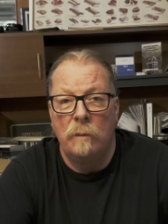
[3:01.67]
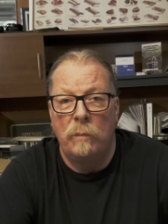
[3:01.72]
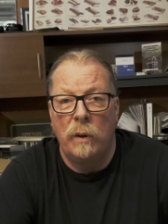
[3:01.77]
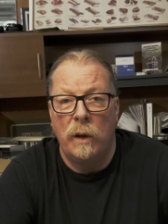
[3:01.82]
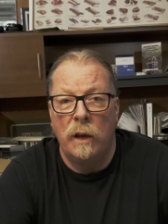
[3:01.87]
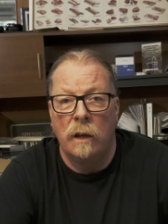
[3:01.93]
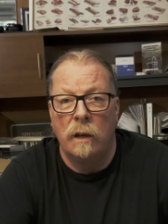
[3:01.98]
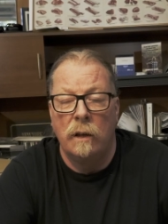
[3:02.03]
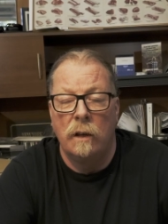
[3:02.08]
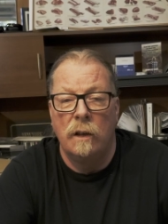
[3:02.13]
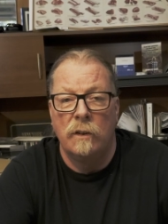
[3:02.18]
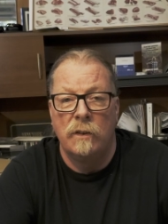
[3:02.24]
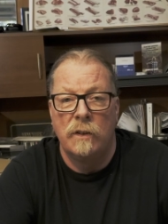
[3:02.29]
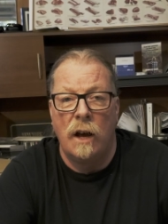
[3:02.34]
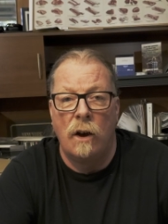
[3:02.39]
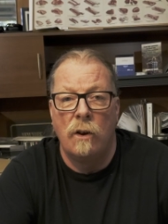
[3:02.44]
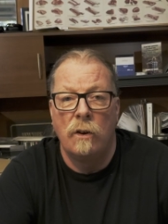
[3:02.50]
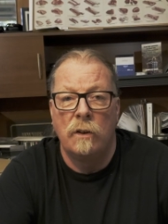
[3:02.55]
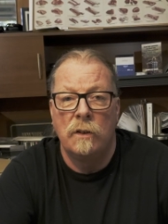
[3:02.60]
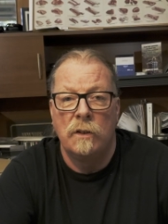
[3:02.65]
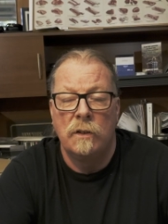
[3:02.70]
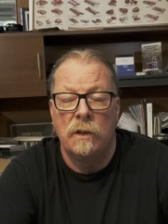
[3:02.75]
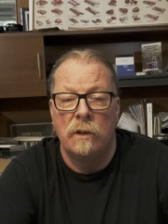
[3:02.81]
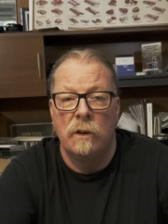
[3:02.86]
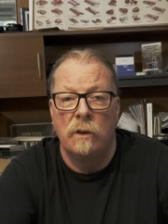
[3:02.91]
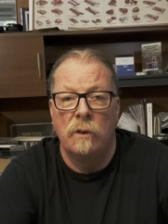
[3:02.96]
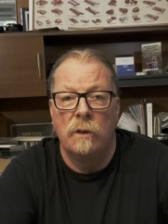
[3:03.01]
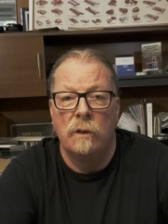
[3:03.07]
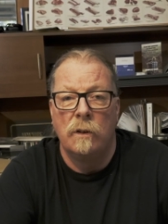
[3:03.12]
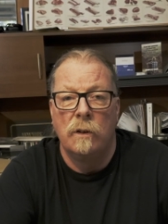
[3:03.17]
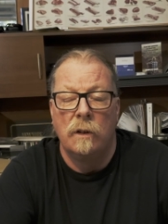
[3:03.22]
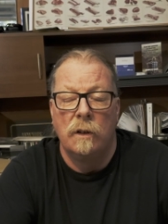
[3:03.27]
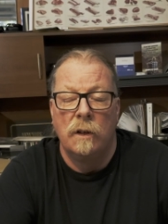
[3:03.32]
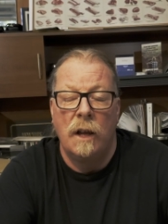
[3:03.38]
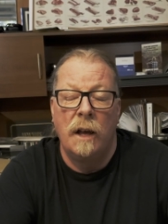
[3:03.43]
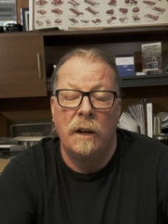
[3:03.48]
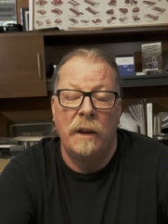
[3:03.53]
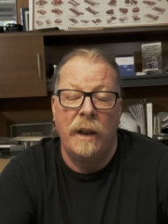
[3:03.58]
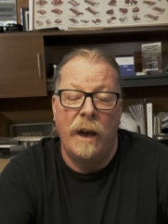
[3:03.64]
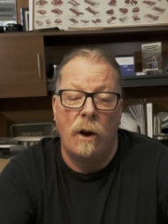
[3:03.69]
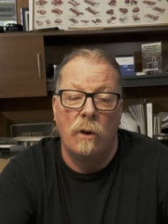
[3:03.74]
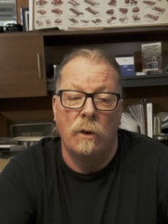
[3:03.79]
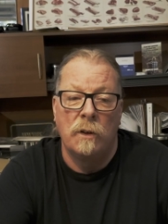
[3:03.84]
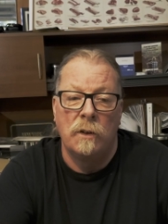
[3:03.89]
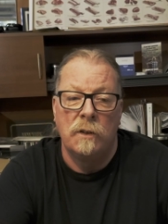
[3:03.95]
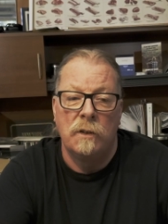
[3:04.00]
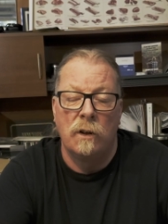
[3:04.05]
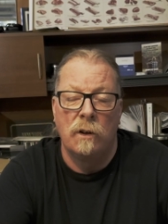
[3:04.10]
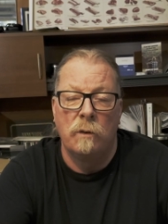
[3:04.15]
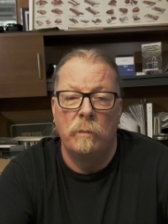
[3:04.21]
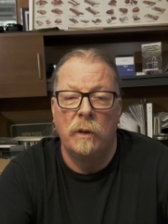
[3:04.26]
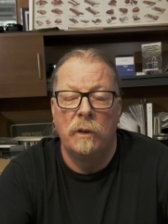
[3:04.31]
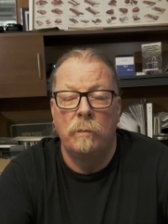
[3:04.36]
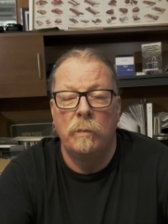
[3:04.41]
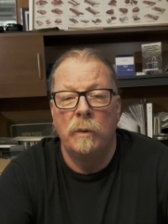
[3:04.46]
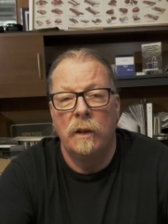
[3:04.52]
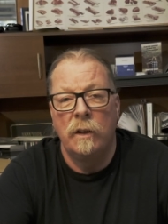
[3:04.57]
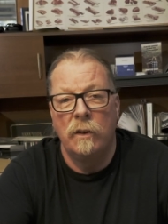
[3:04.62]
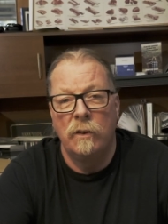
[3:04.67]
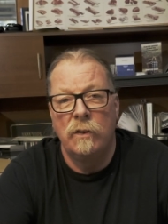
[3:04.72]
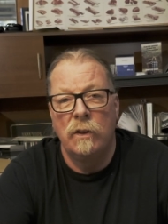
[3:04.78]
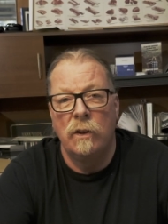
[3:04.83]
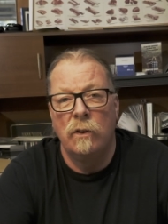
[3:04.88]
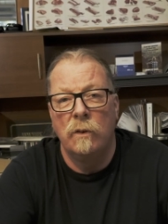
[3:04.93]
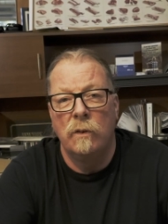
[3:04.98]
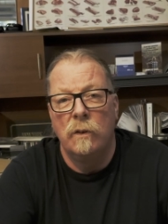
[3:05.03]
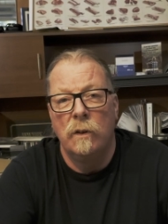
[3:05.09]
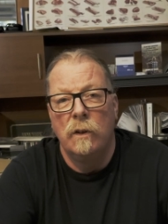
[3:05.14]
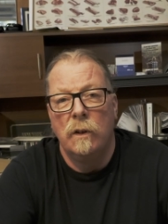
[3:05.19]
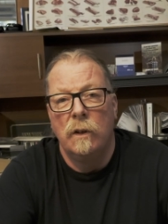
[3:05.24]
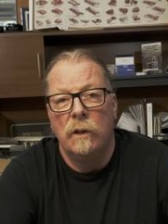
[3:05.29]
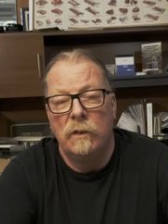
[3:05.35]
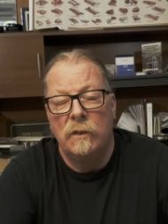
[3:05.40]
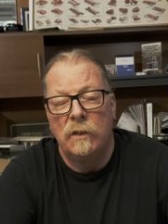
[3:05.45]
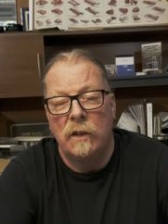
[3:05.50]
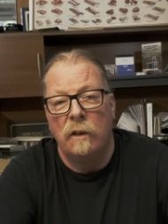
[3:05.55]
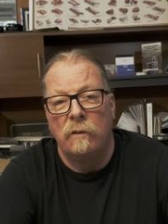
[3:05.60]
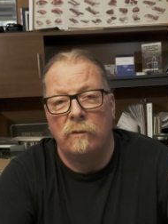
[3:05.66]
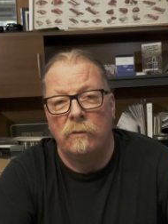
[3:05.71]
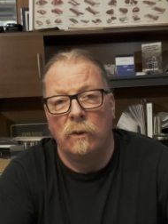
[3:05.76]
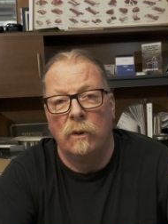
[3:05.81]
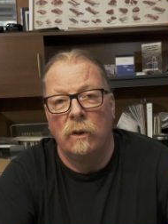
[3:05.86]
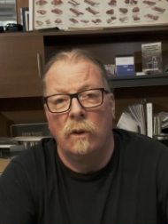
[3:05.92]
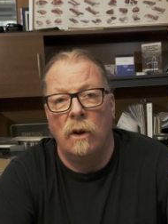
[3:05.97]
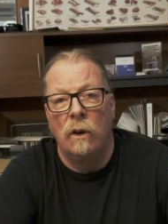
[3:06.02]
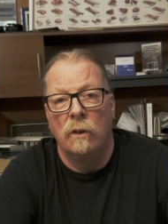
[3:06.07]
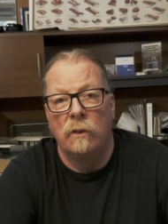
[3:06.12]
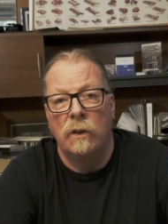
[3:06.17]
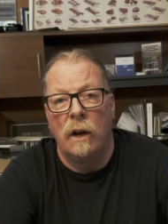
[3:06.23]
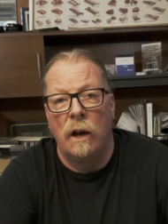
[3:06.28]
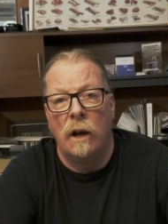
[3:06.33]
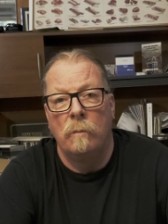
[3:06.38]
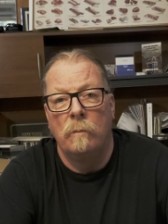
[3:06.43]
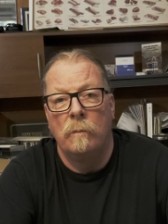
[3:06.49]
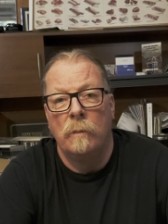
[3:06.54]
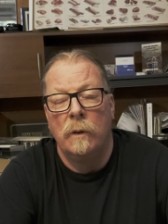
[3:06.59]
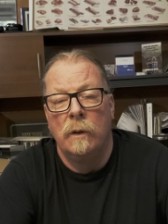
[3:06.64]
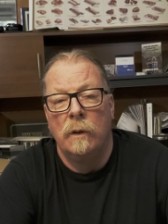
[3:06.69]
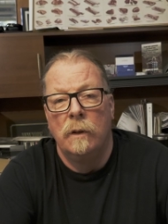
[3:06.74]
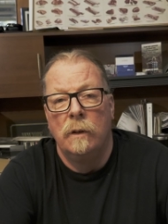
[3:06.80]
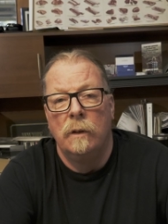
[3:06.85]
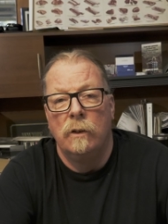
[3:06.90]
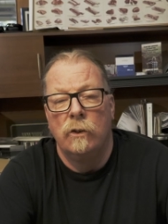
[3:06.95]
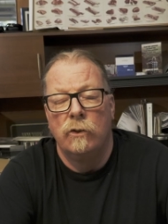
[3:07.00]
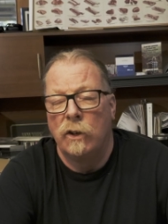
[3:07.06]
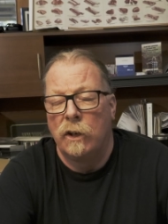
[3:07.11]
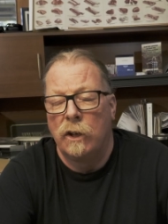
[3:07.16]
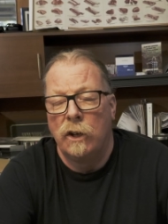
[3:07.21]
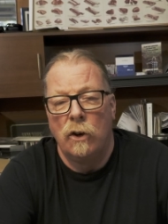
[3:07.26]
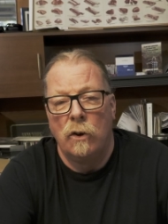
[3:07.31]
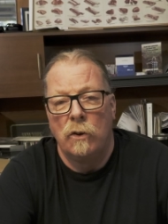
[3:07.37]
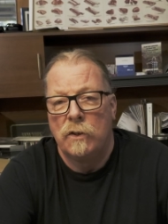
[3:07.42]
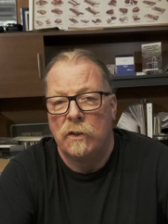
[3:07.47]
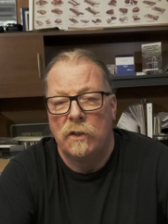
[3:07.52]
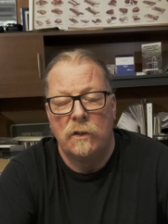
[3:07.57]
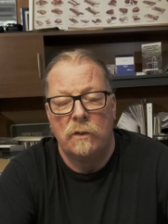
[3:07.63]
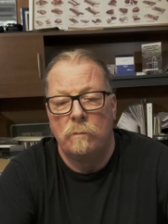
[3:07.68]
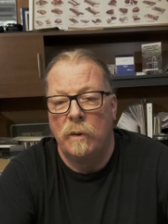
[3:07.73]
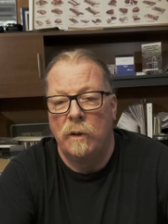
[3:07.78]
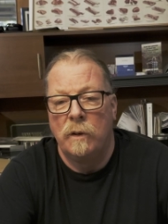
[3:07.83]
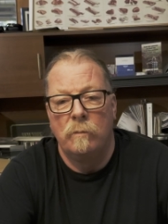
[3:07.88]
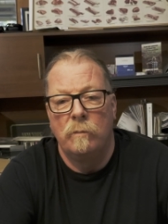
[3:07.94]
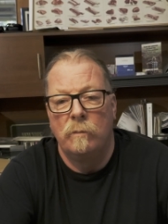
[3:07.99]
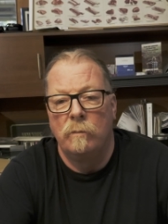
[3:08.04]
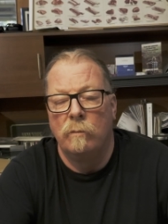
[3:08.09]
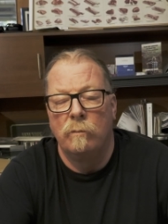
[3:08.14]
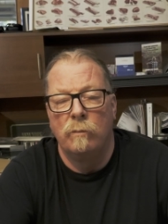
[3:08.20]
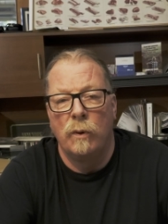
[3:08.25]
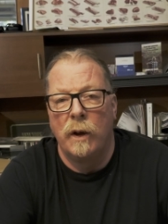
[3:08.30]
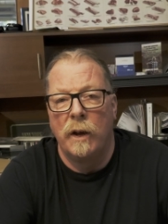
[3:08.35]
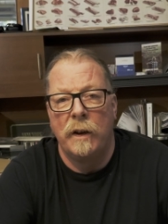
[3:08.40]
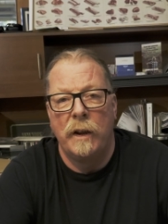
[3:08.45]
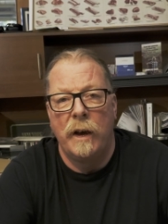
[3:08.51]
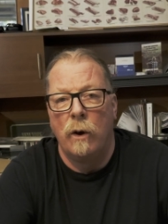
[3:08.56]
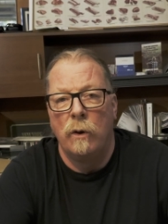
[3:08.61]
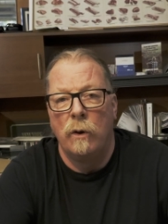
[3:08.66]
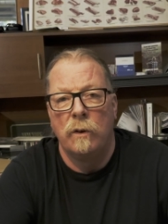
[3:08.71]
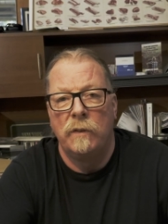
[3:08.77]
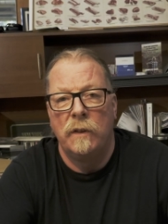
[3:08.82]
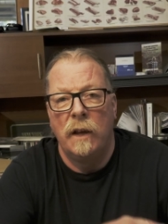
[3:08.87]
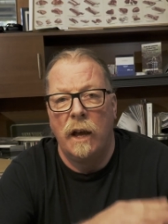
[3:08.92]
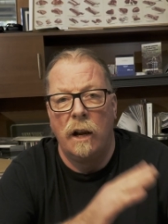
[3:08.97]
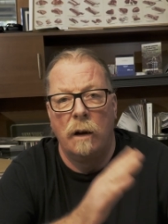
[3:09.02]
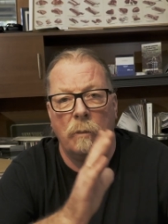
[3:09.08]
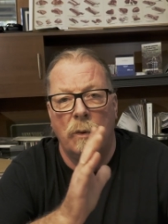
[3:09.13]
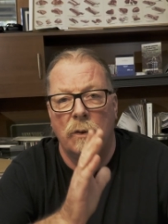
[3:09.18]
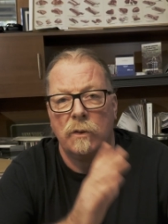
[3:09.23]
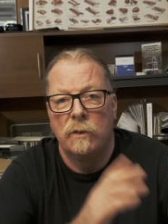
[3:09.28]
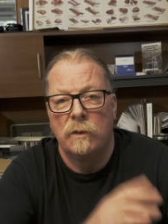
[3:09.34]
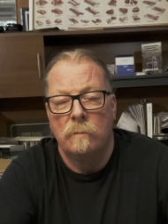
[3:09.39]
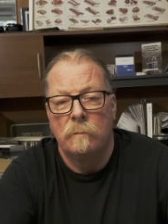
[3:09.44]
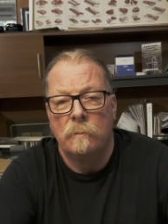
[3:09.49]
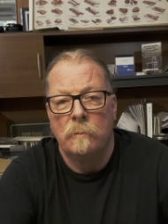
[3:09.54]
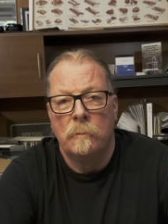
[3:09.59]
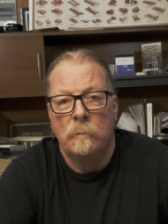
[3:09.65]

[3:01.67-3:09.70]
pink is now considered, not now considered, but it's been considered safe for a long time. Trichinosis has been bred out of the animals.